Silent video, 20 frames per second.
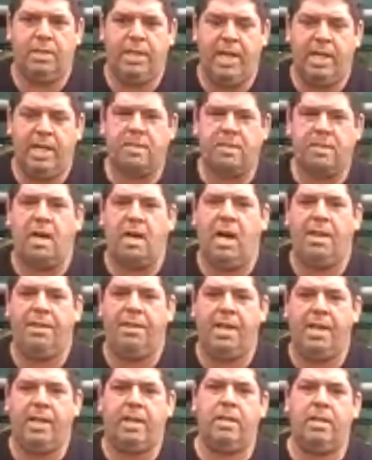yes, I
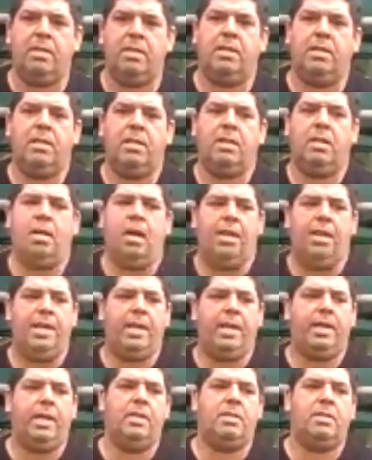think
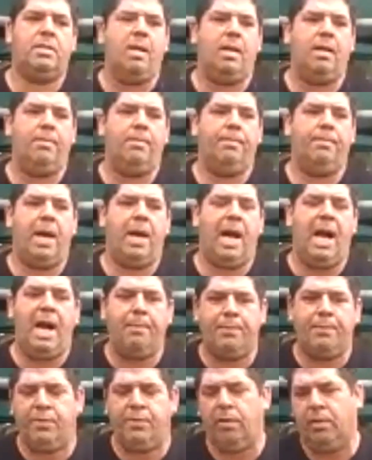it's
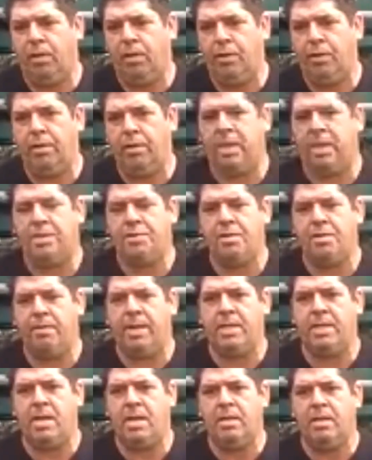absolutely should
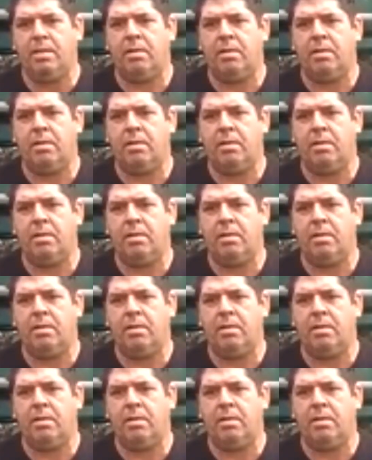be done.